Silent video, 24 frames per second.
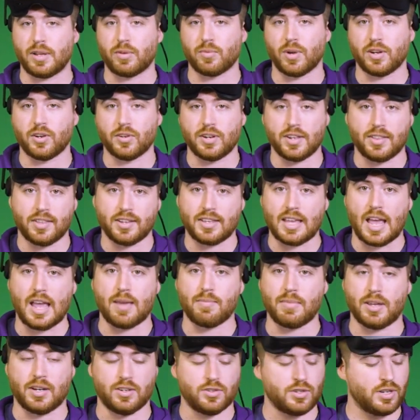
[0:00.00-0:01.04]
being rendered in the
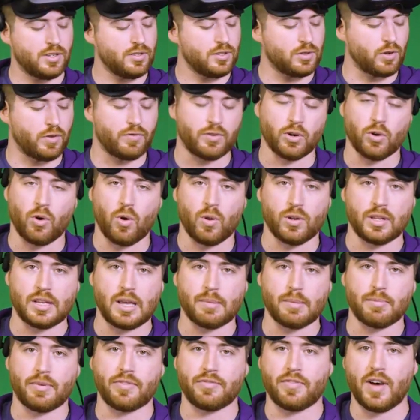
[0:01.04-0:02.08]
game engine, so if you're
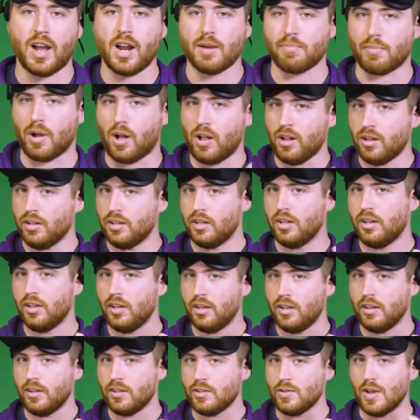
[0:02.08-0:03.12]
holding up a fireball,
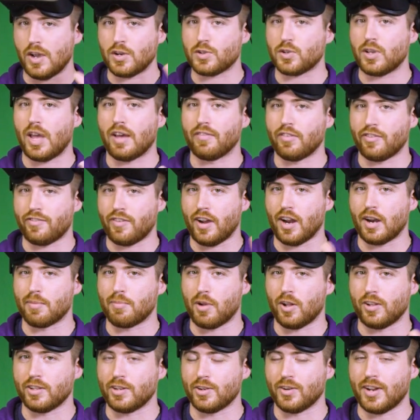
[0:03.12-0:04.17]
you actually have a
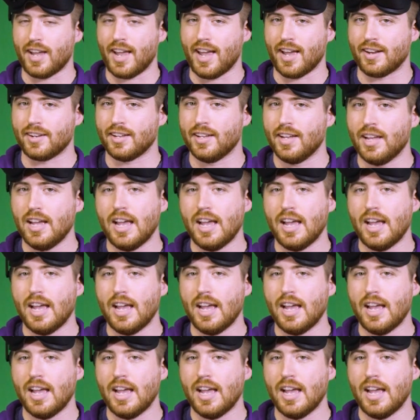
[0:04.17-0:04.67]
fireball in your hand.